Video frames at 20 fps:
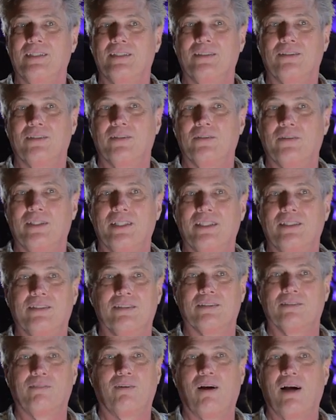You don't need
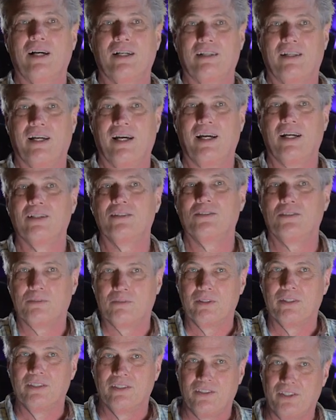to rock the house
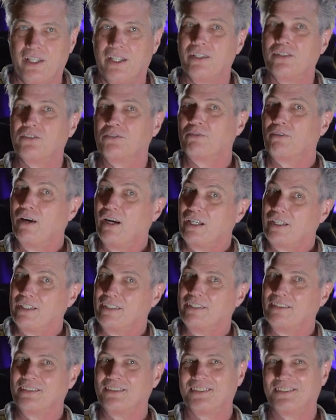when the chair is
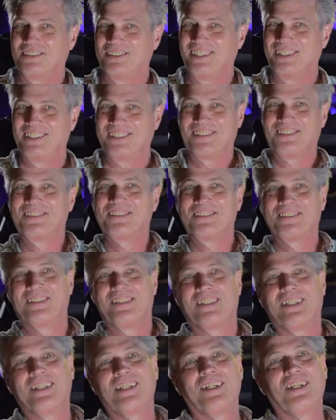rocking, right?
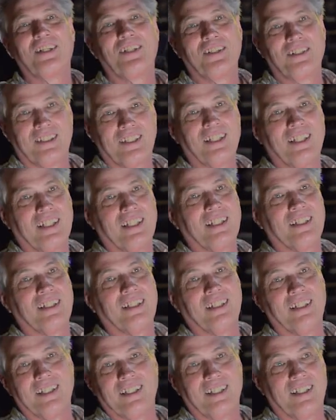
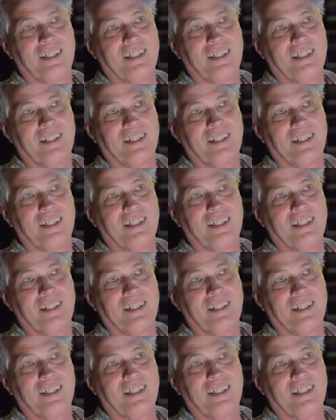And